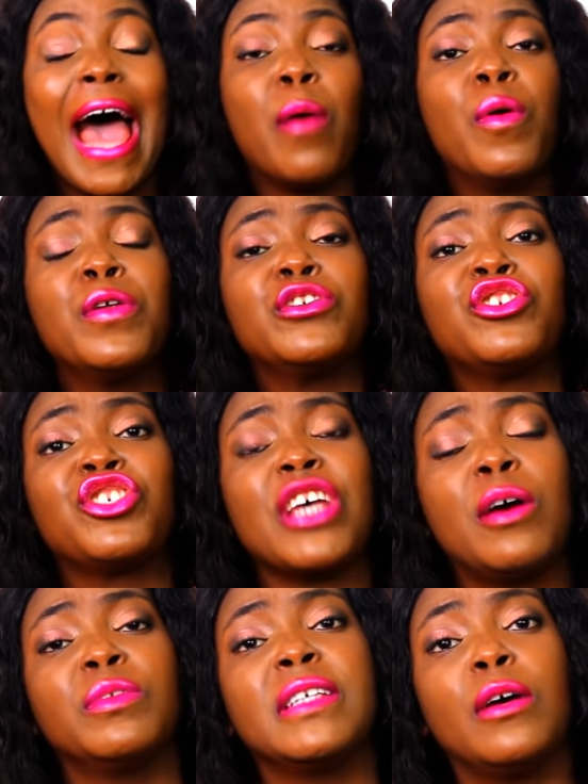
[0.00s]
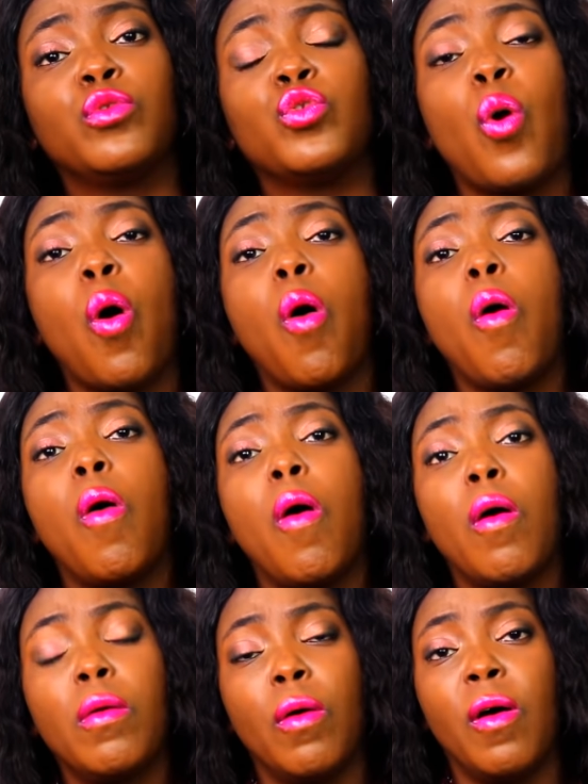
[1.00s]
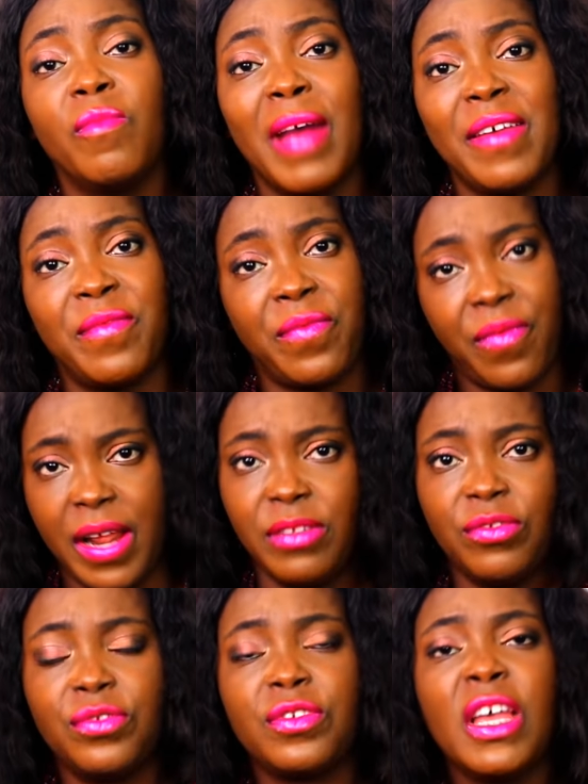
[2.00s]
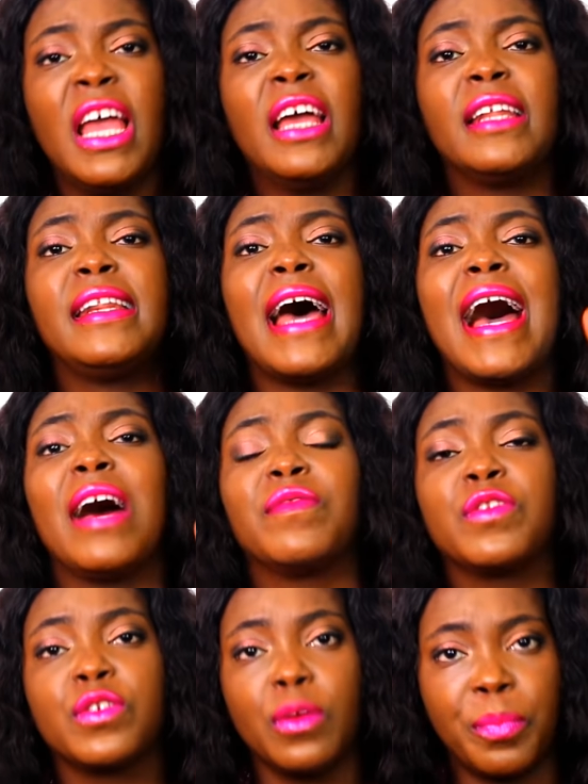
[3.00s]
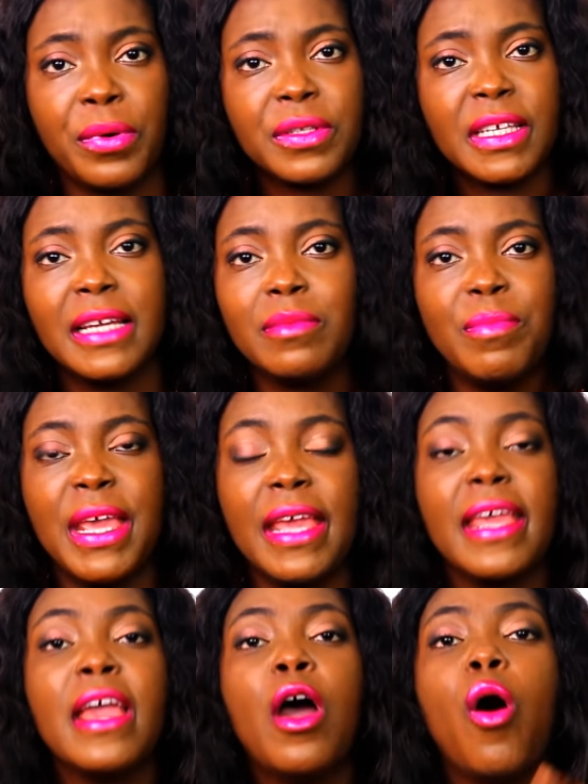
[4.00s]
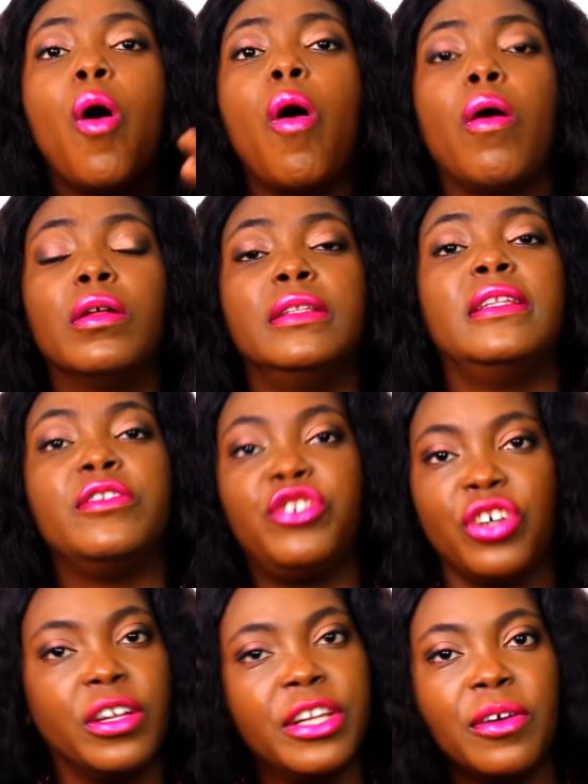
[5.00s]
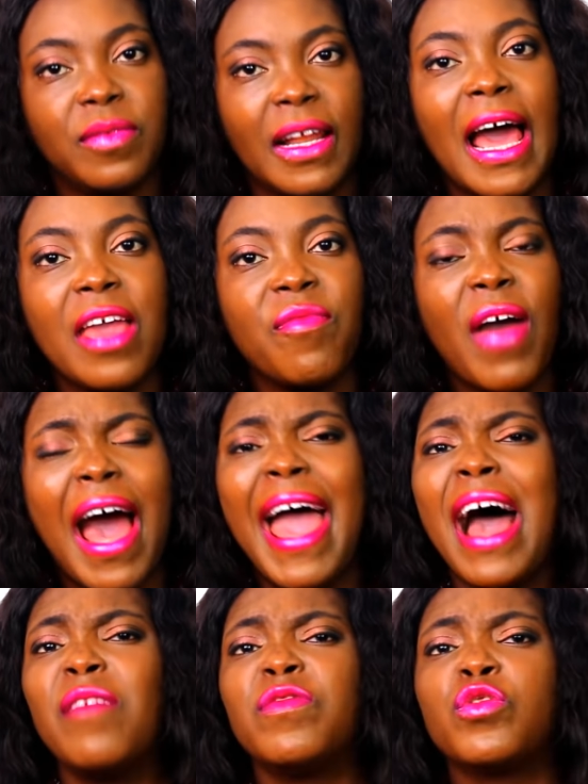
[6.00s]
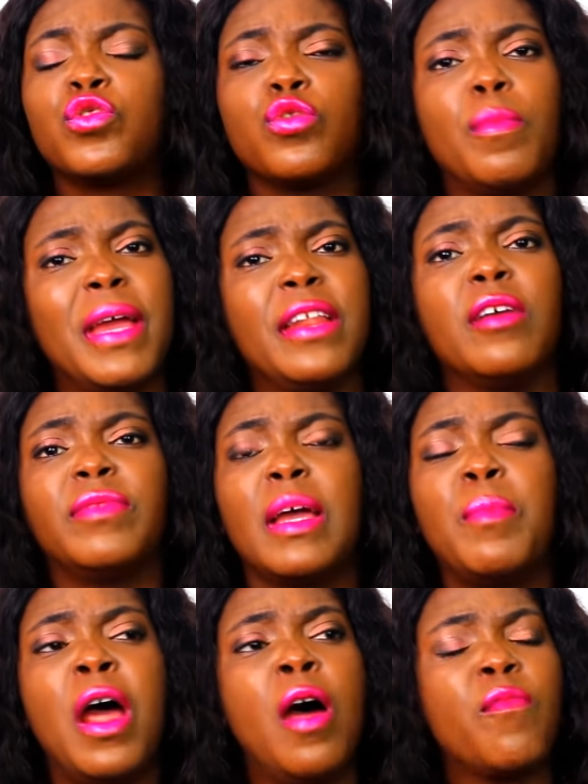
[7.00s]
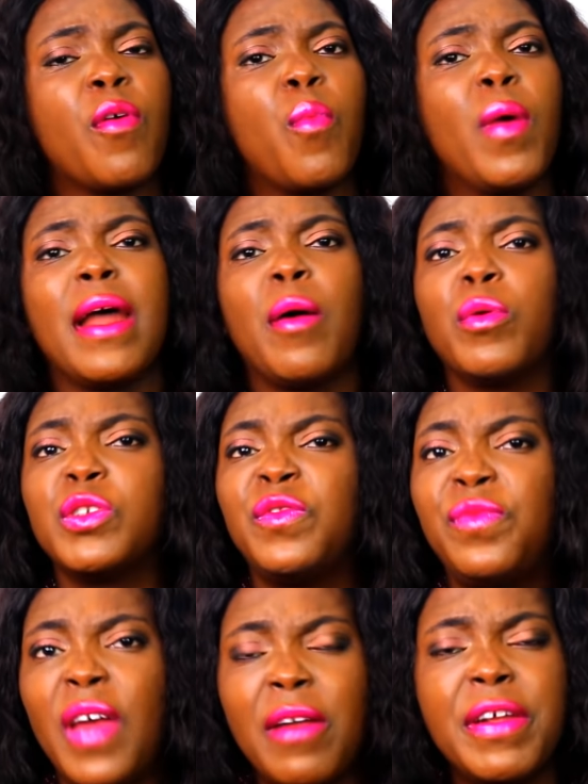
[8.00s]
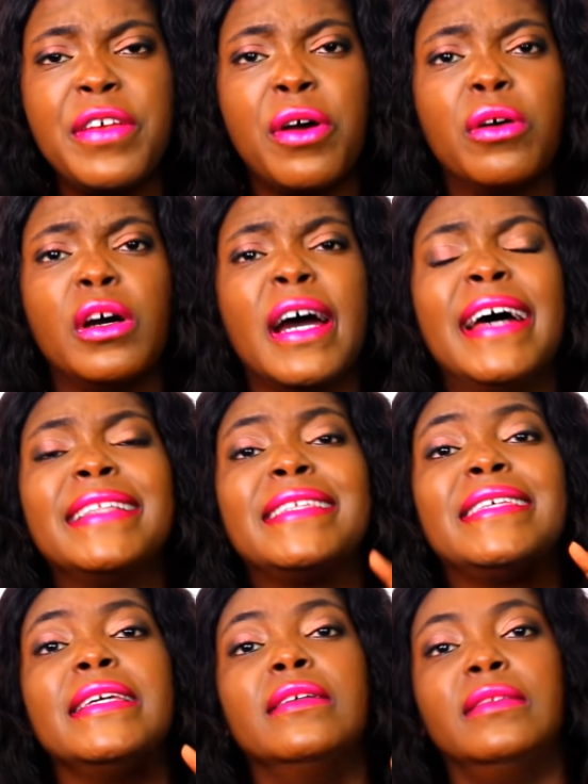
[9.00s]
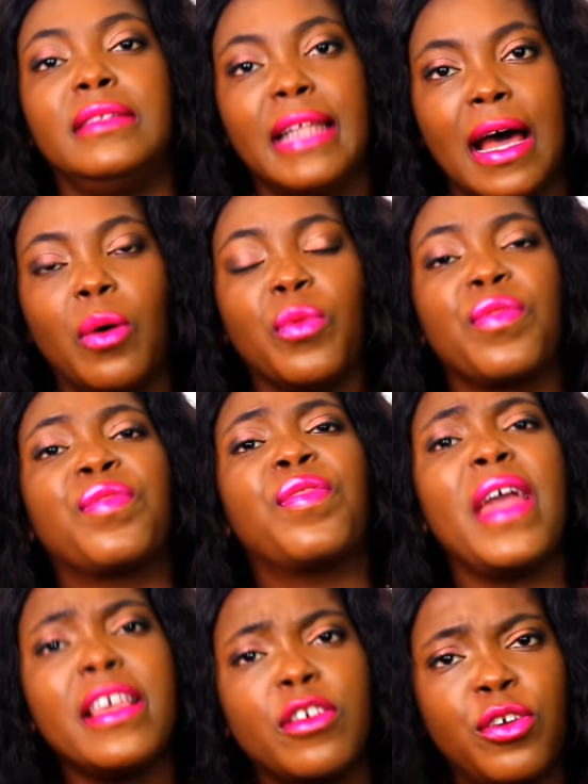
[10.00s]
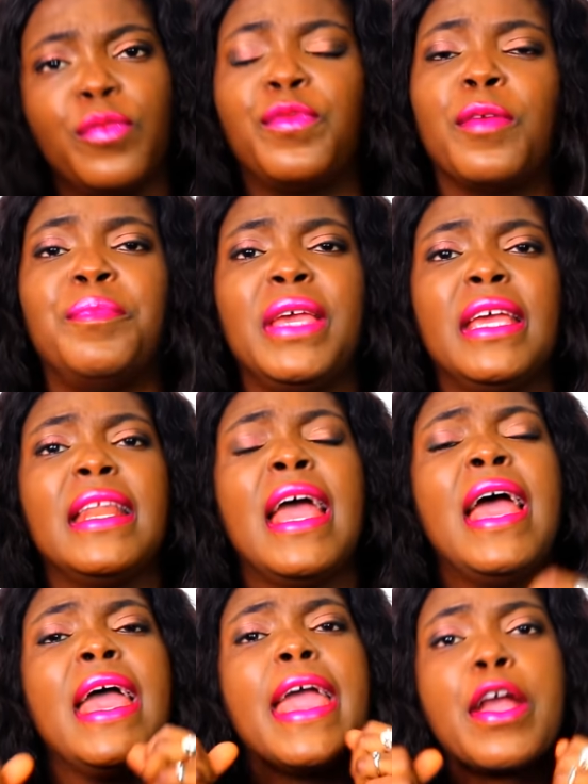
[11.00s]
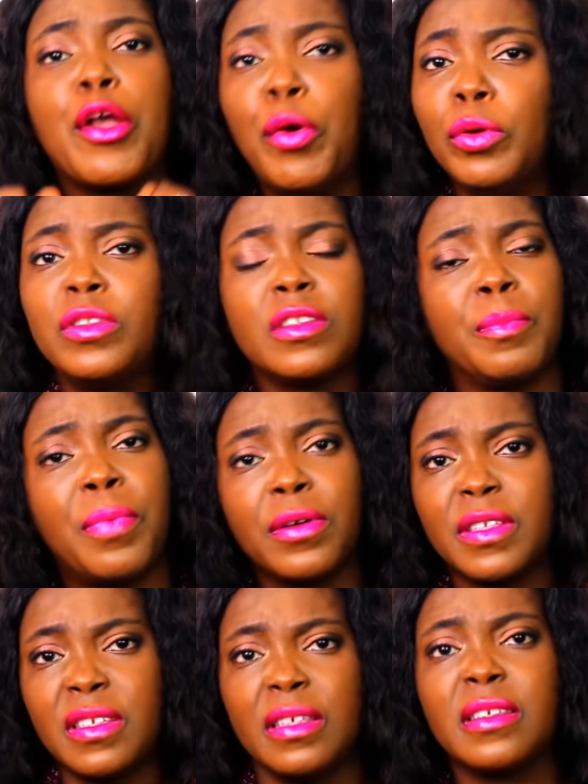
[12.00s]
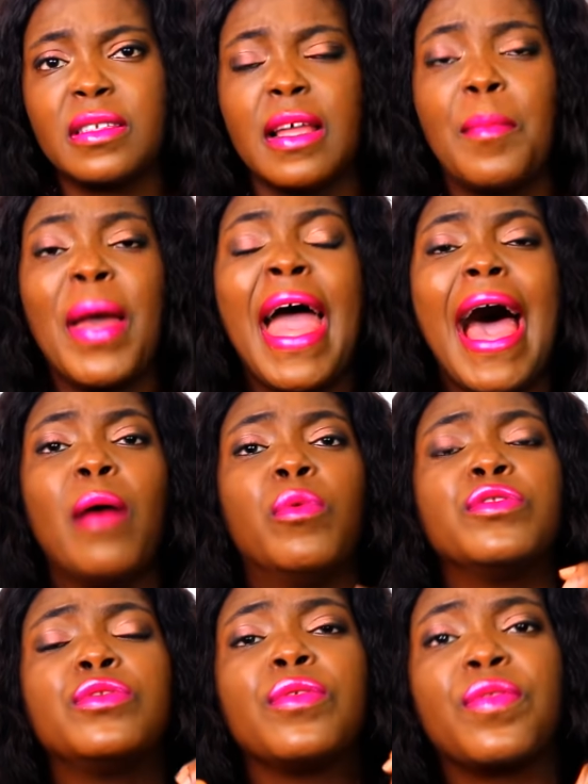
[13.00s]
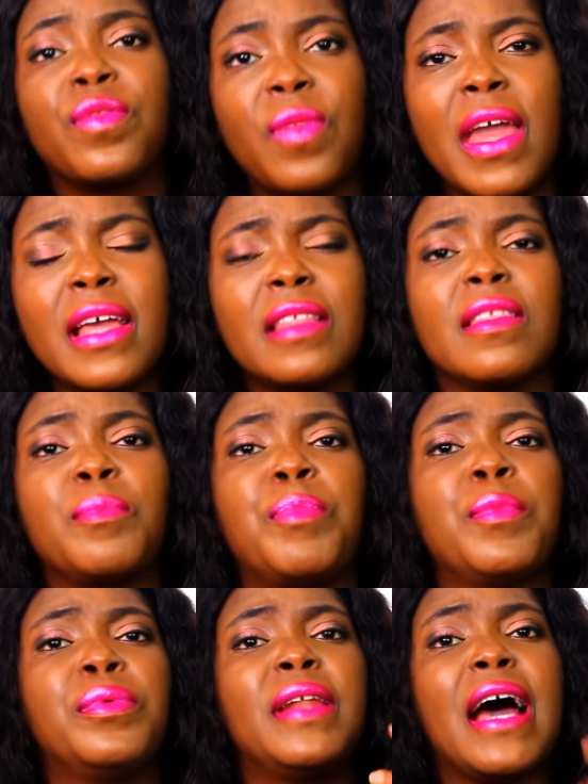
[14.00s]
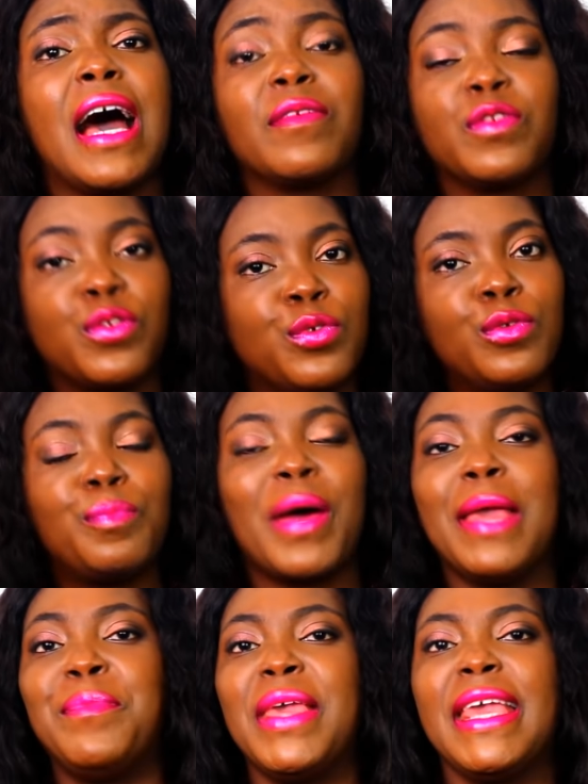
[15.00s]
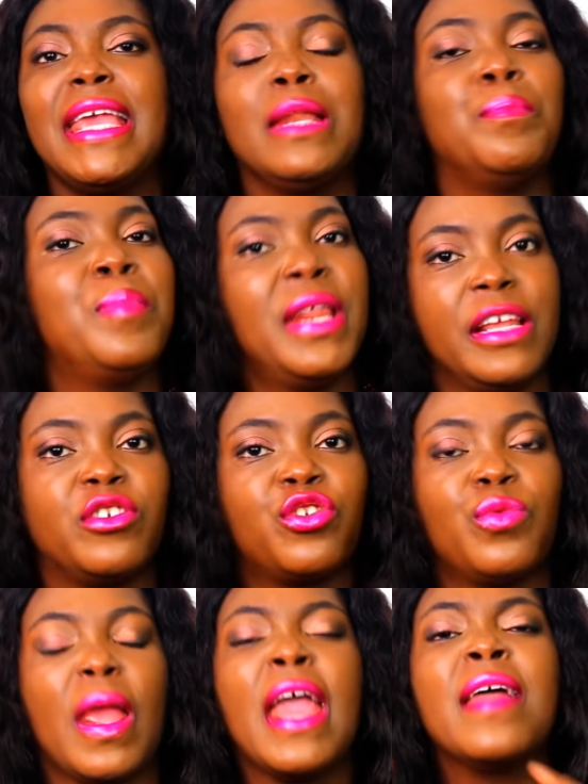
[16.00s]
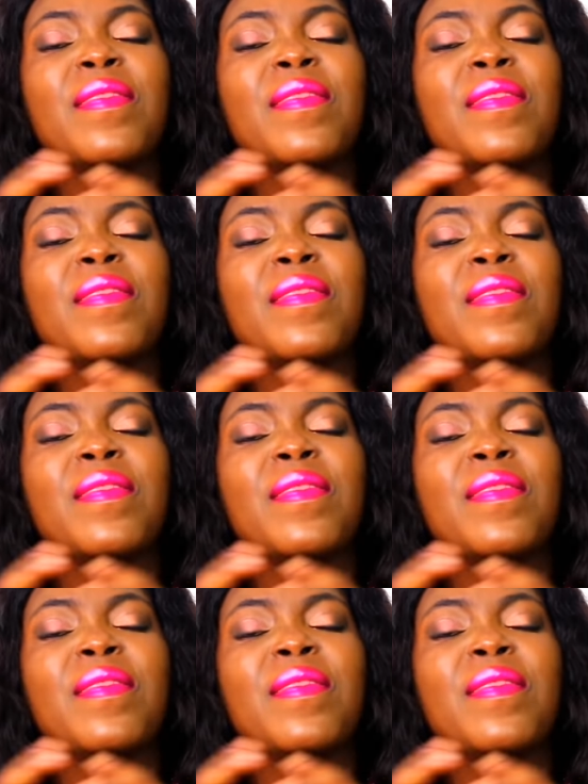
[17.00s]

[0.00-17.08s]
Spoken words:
I want to shout out to all of my friends that have supported me on the journey of life. I have so many of them from when I was very young till now. Thank you for being a good support system. I want to thank the people that have stood by me in ministry.